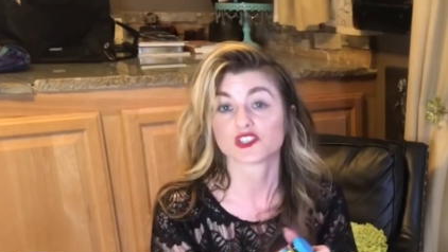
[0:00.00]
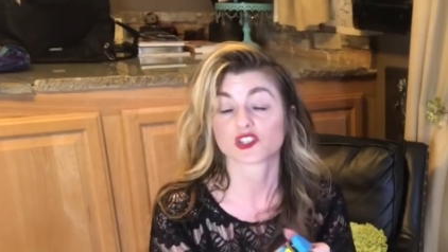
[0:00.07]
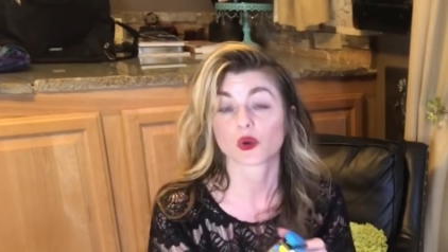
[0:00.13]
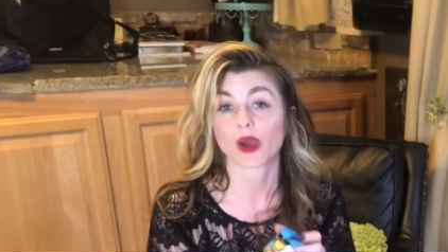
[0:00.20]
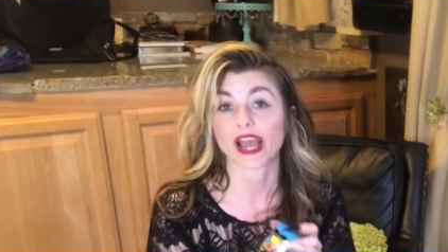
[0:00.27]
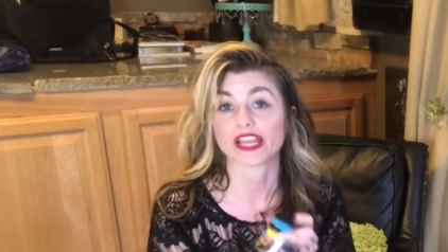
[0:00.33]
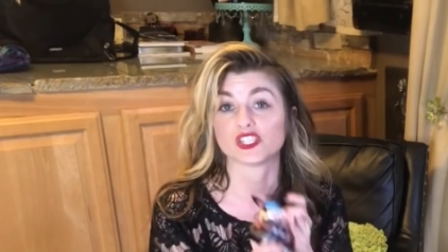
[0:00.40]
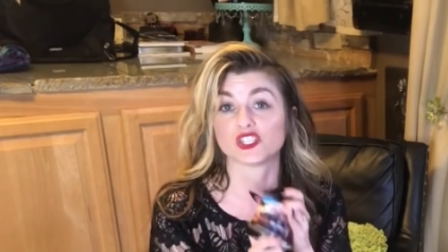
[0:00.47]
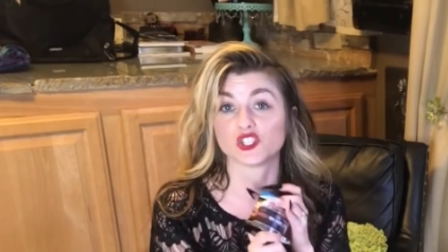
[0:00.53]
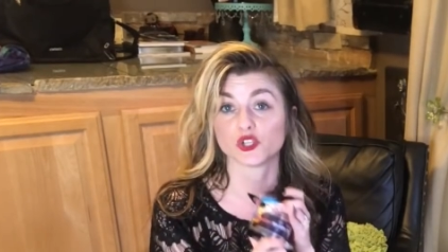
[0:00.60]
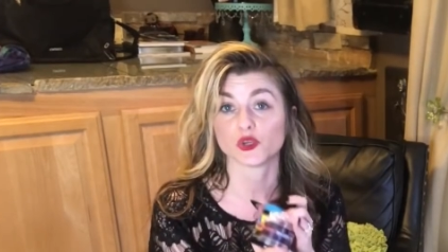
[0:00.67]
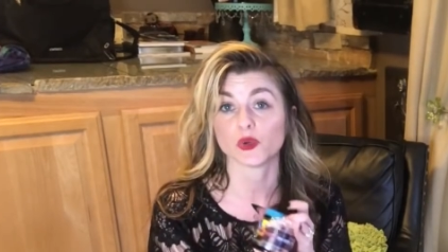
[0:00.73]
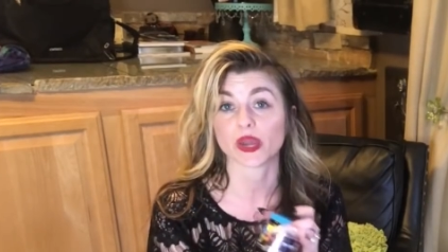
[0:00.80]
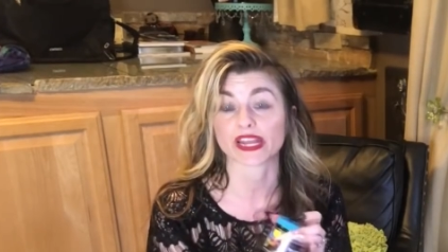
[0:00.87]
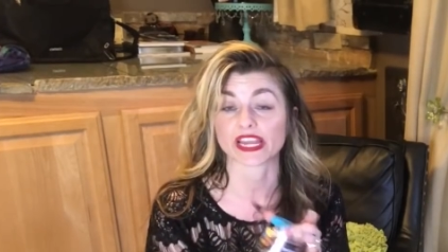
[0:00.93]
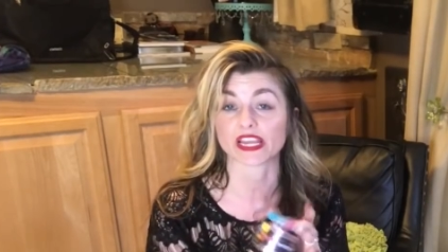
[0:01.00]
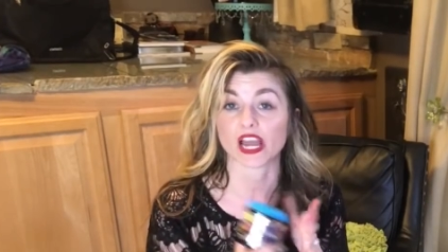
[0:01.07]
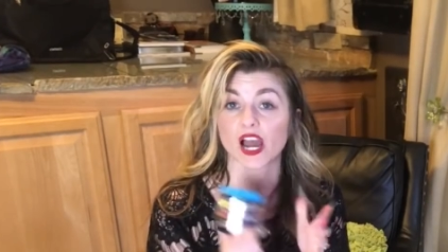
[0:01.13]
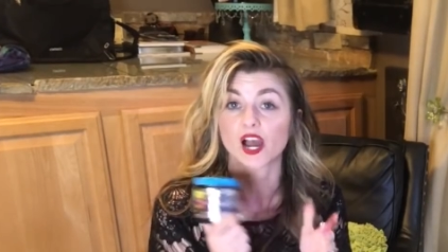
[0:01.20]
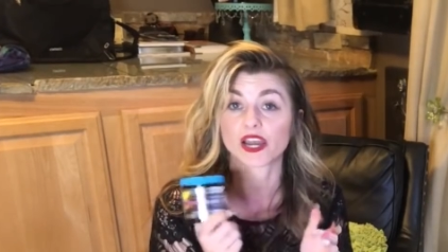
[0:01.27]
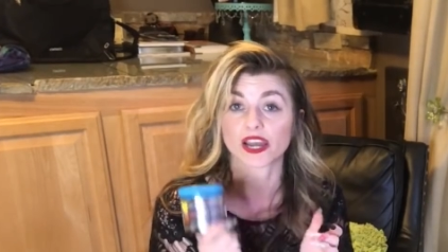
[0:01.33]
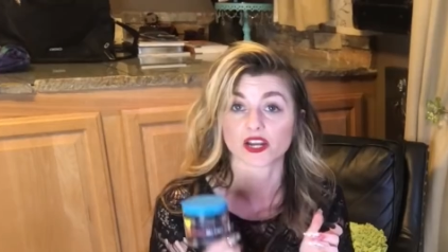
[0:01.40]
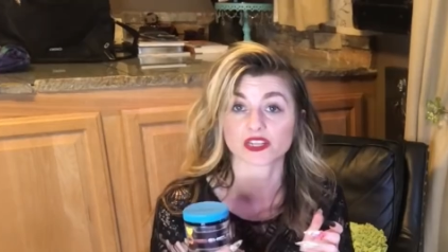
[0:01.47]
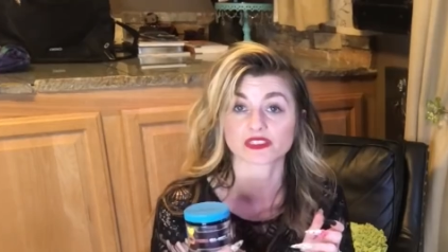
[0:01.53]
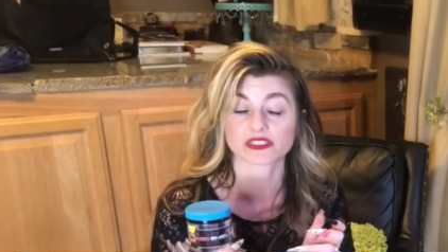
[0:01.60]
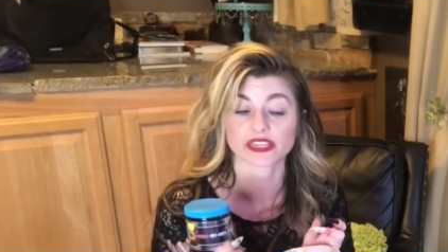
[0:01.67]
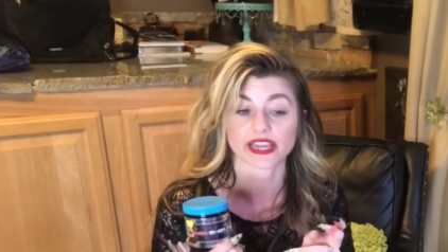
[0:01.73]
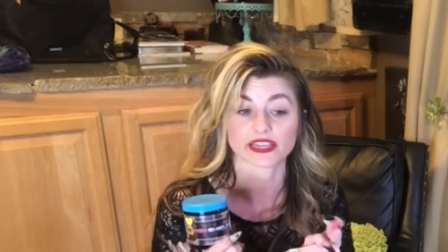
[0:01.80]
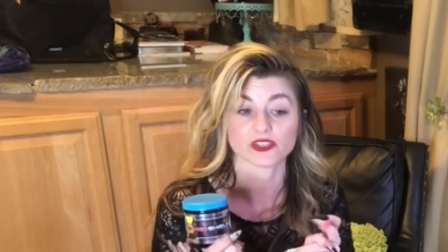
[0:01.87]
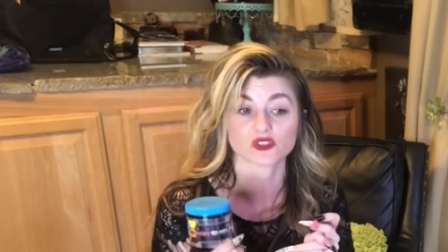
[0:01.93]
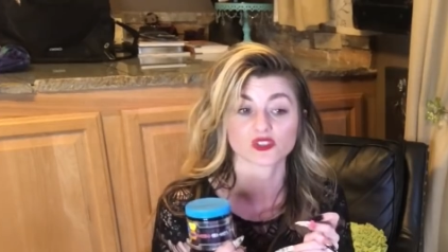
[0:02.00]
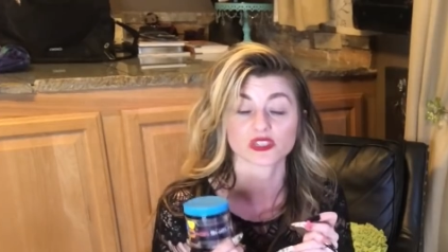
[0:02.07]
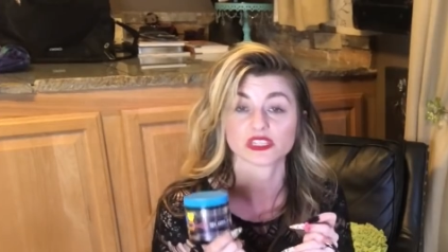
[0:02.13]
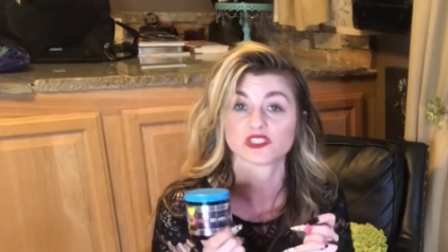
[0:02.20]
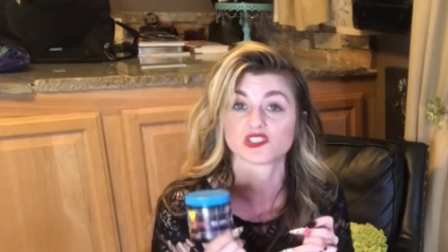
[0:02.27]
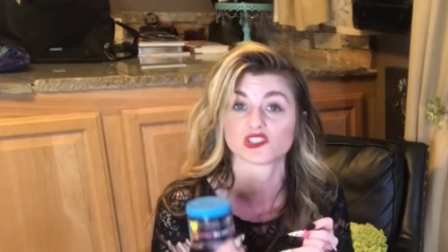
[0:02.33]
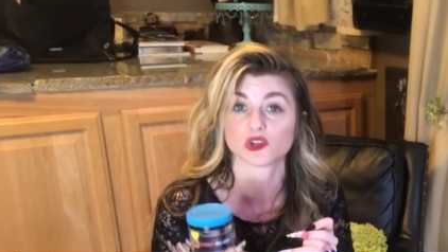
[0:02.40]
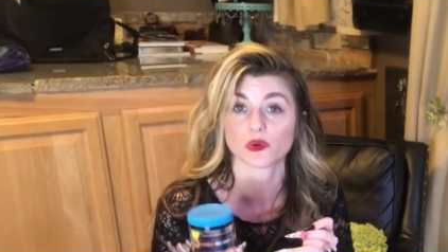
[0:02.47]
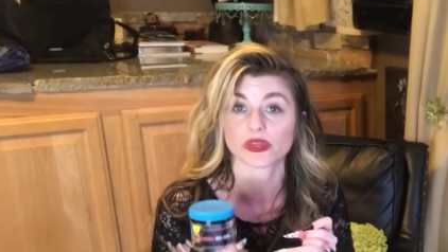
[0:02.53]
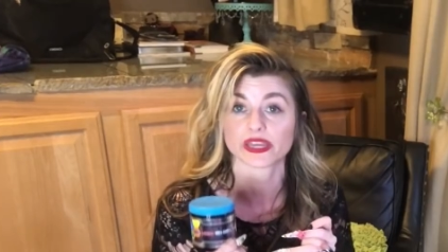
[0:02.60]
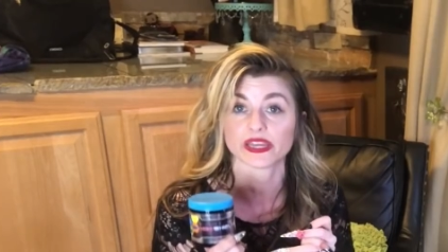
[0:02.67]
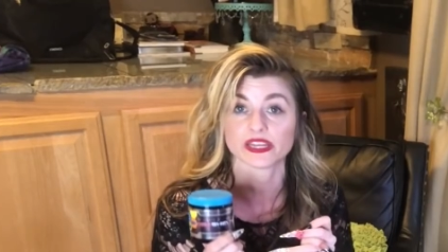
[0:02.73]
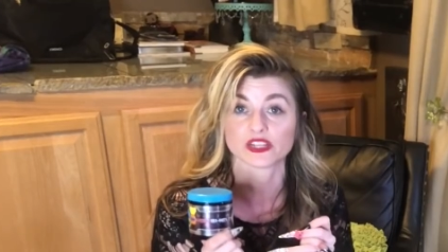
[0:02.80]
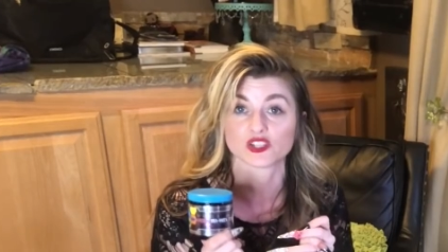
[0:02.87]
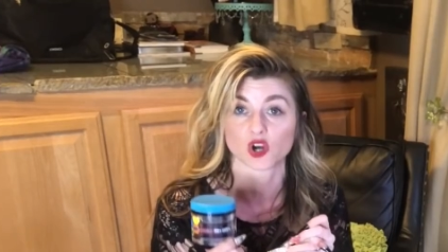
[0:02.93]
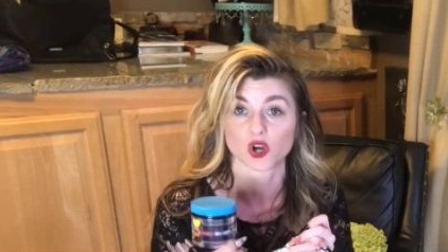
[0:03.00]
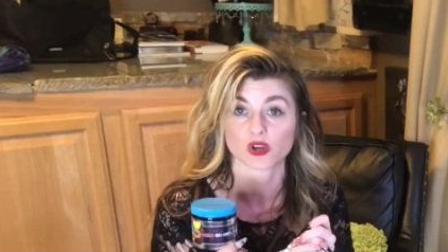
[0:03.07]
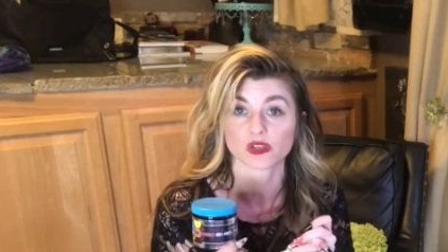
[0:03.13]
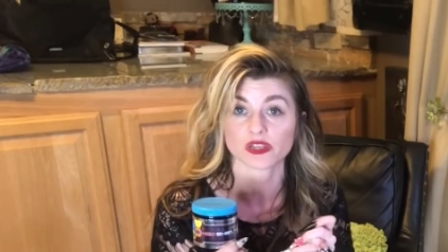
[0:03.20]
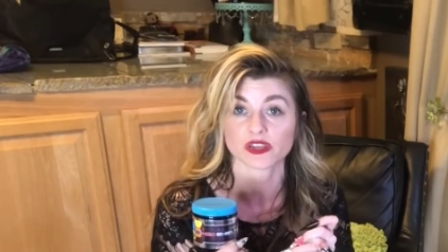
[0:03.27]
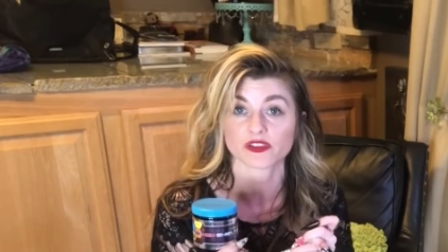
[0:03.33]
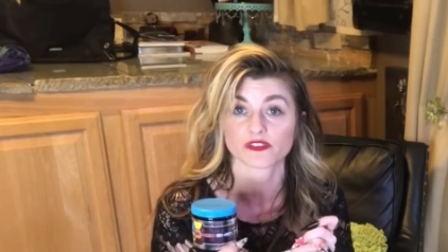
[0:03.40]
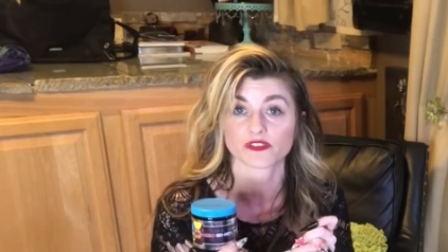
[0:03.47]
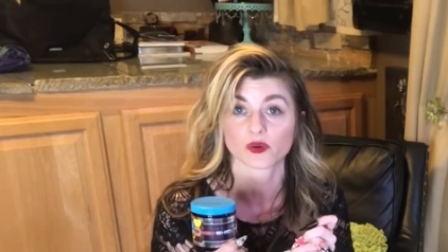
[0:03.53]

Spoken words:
So I do, and I honestly usually soak it in garlic